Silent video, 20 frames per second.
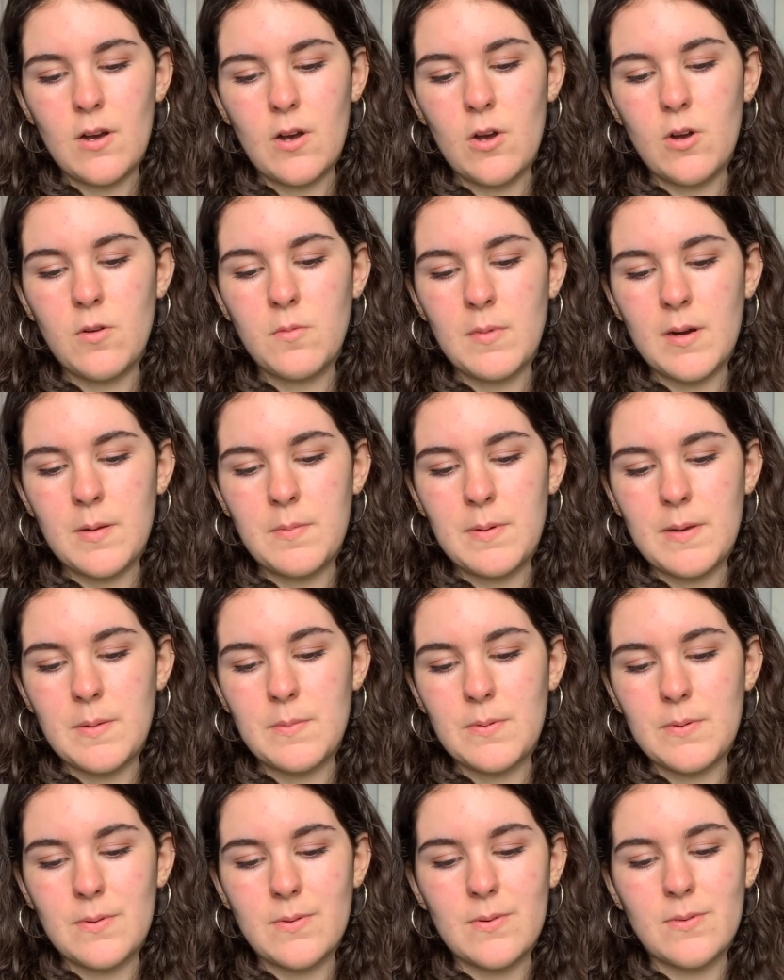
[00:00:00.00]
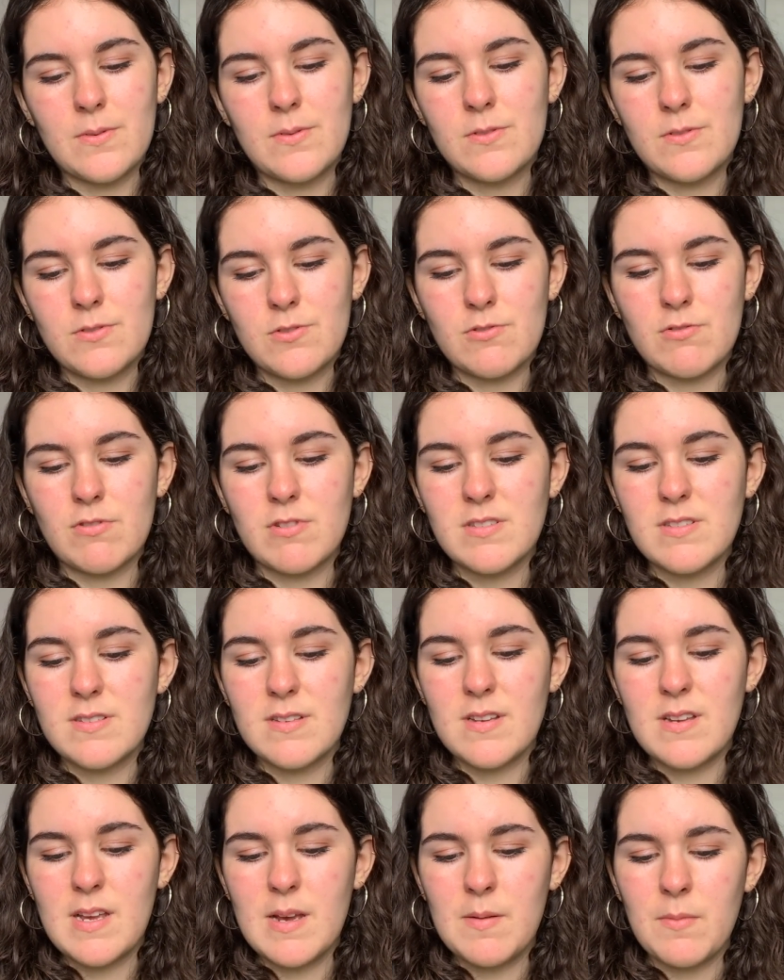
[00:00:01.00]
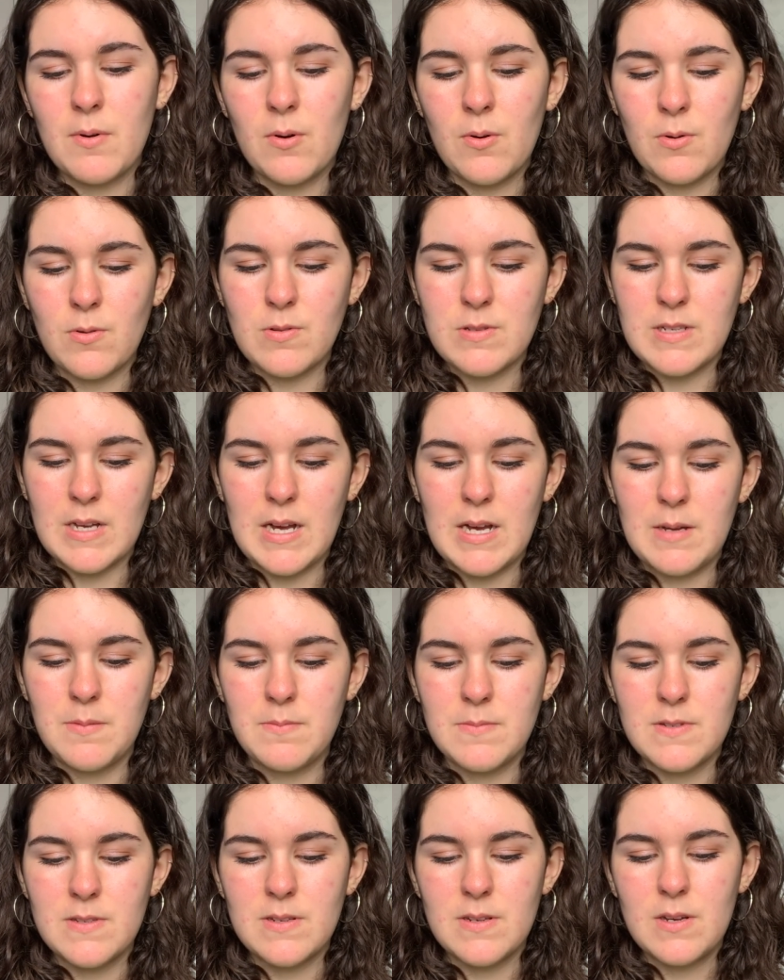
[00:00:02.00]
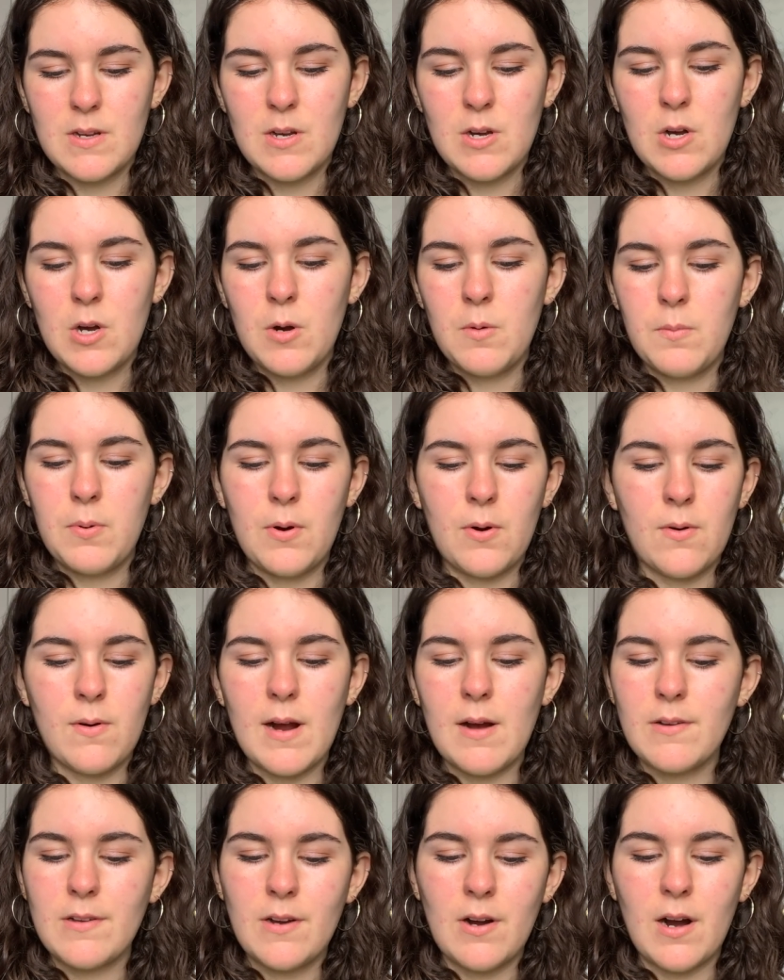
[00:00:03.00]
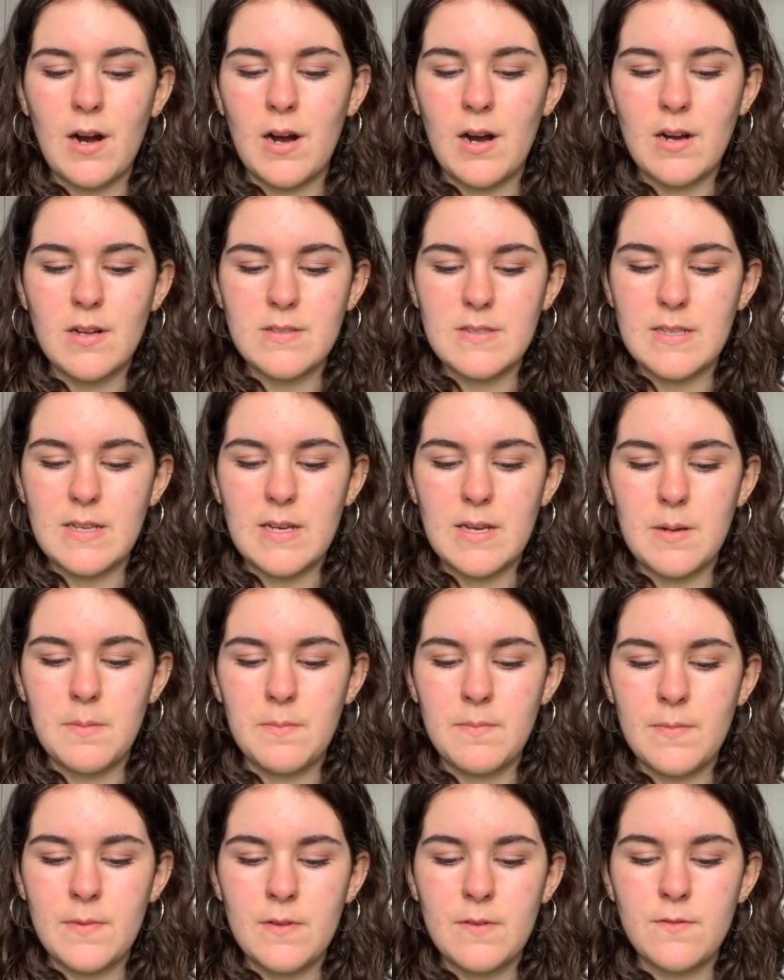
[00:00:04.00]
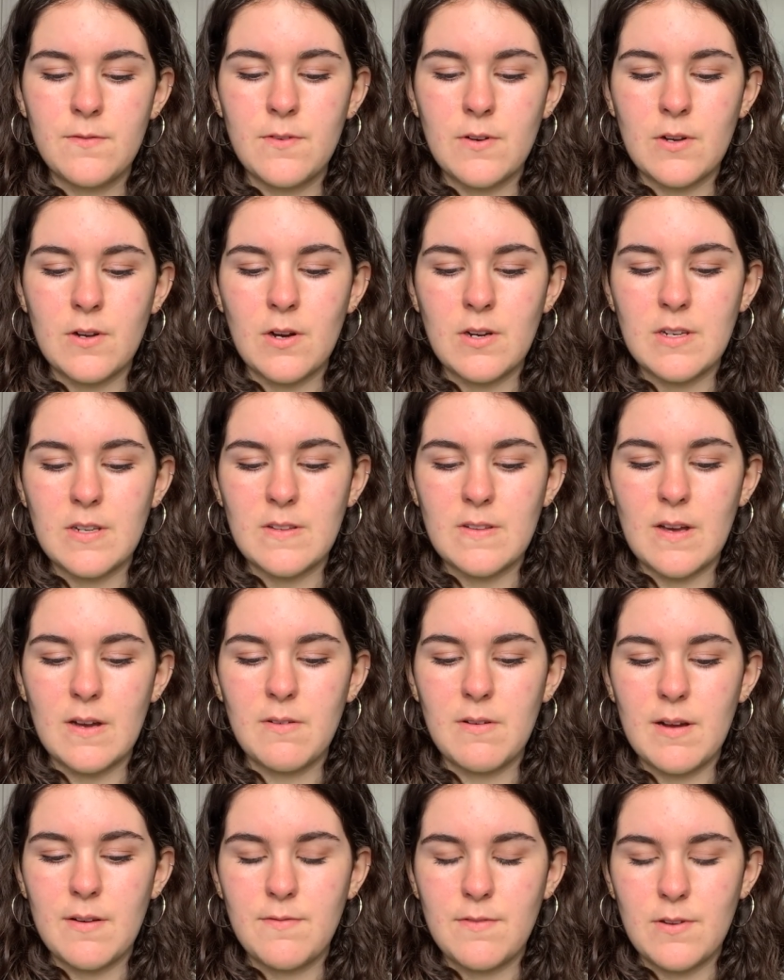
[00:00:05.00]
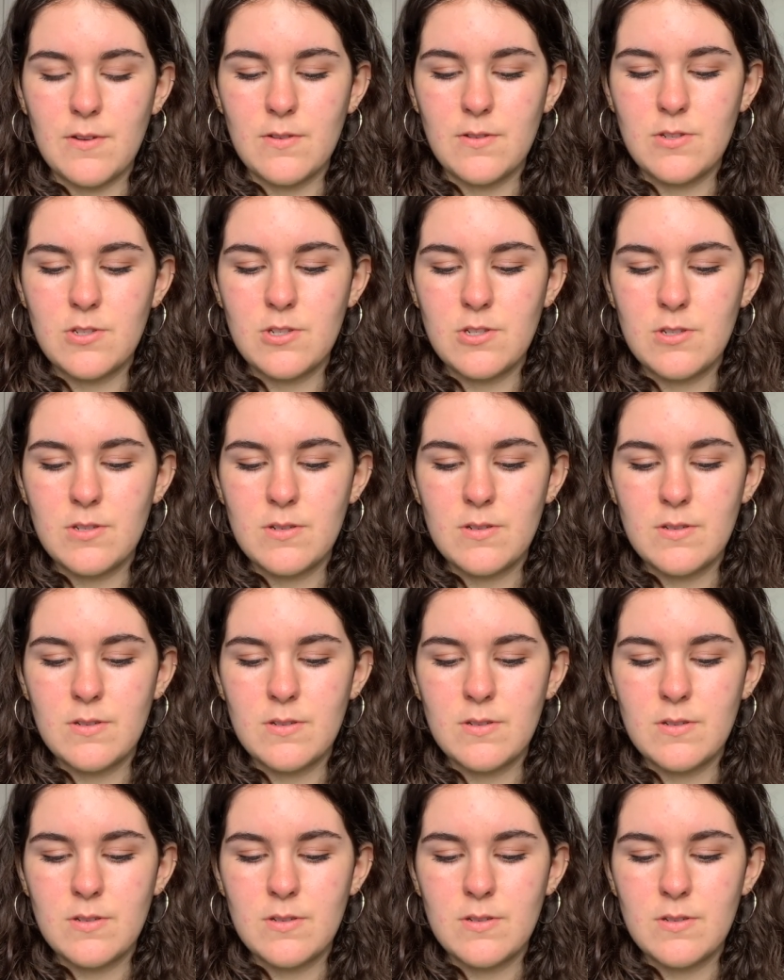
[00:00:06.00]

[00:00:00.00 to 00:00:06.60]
O my people, trust in him at all times. Pour out your heart to him, for God is our refuge.